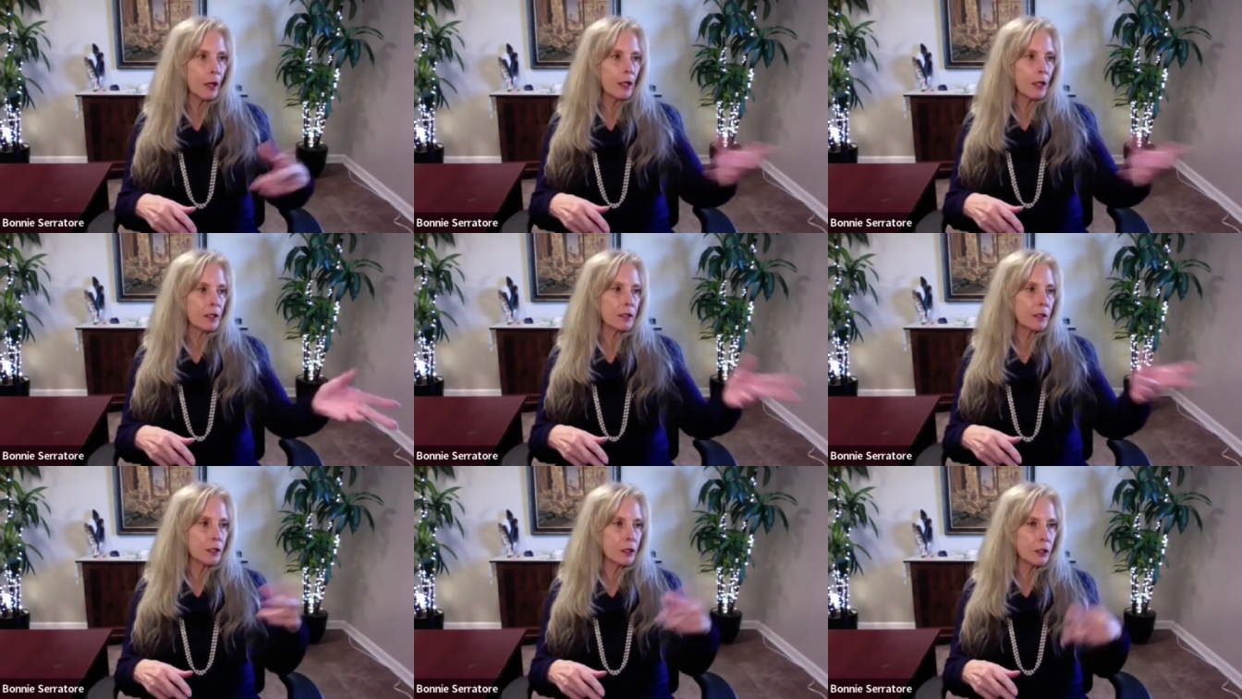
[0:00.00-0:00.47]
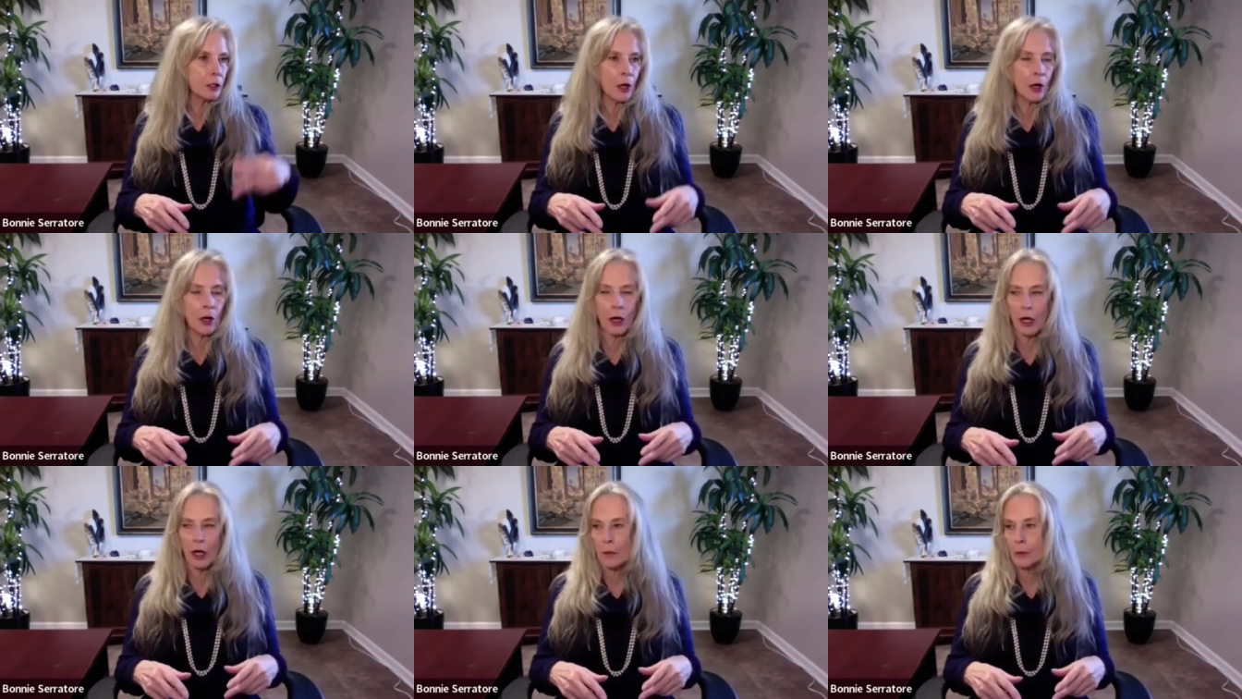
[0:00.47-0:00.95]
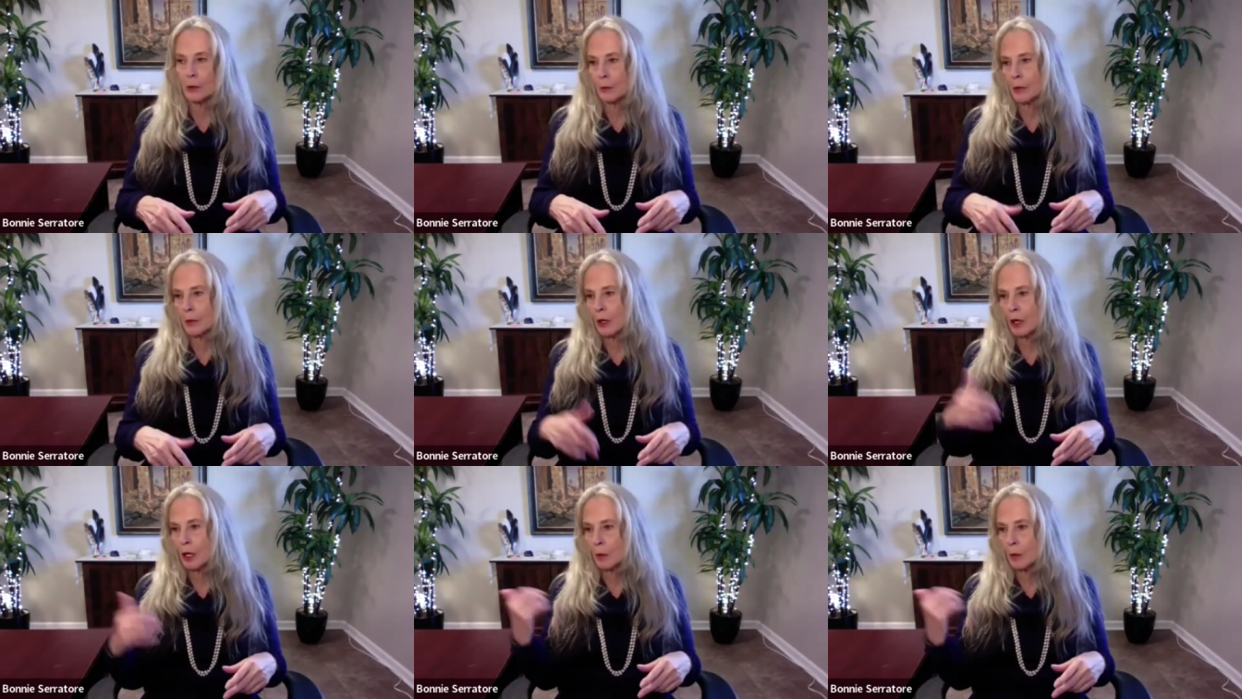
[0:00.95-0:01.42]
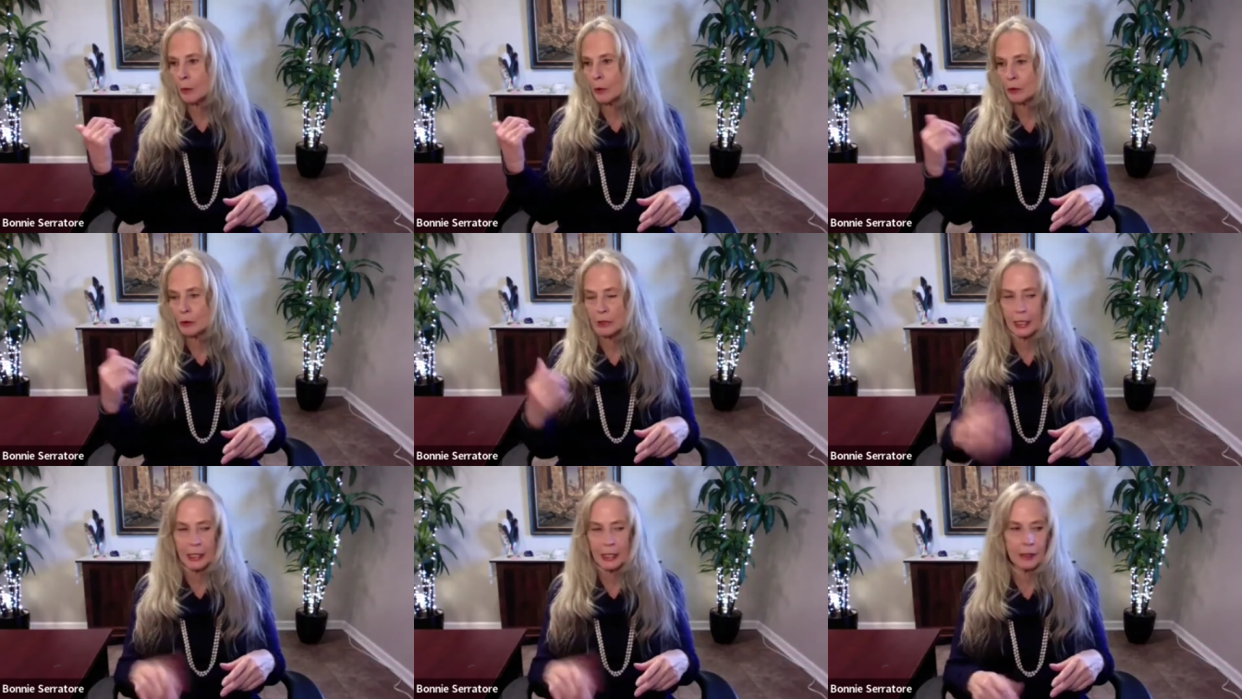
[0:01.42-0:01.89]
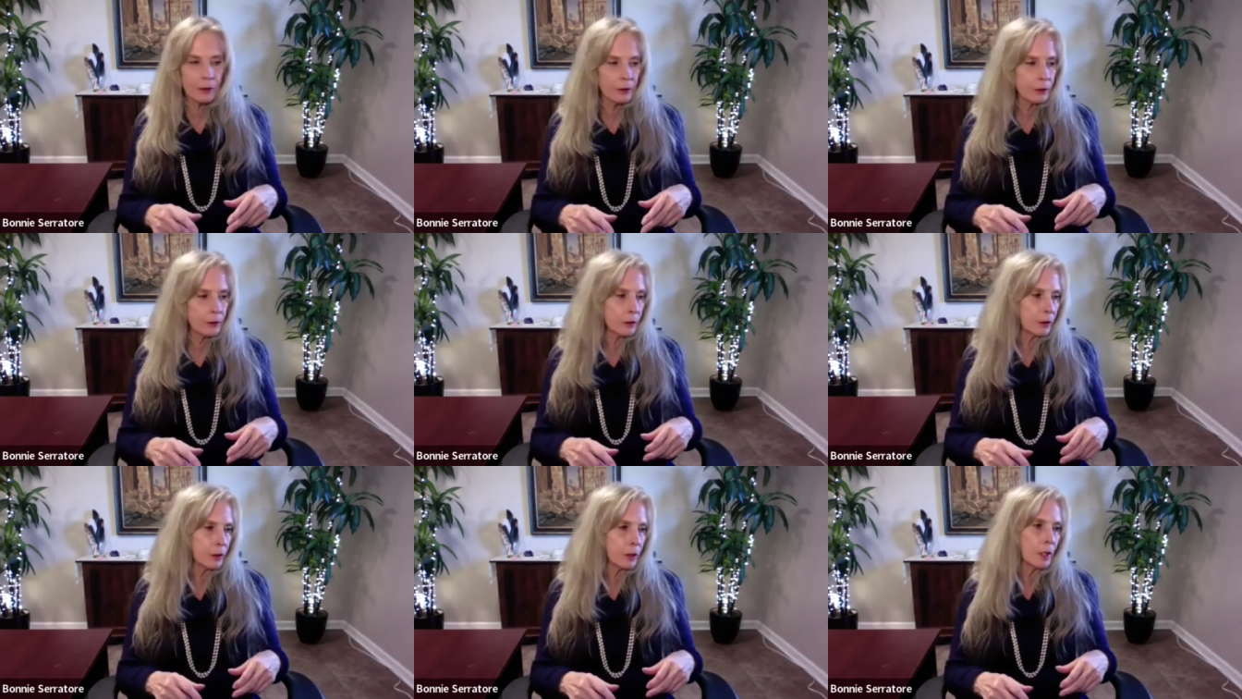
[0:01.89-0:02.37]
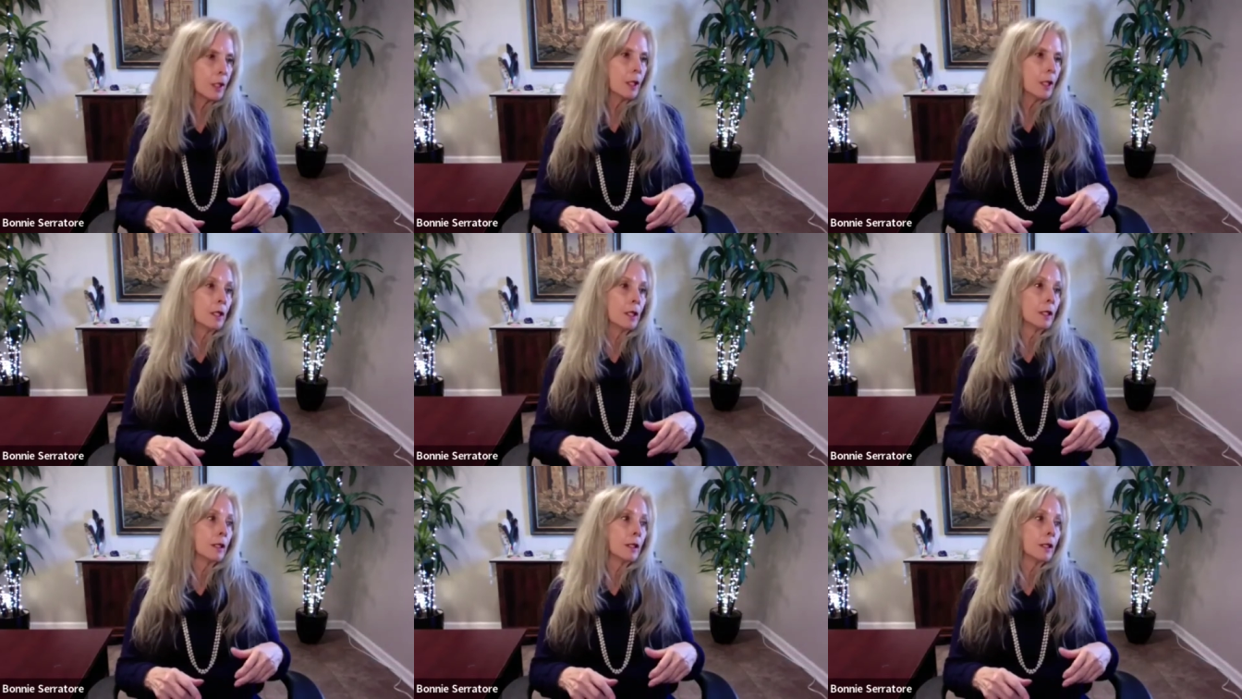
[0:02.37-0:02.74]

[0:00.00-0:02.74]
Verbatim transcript: lost the job or my car broke down or,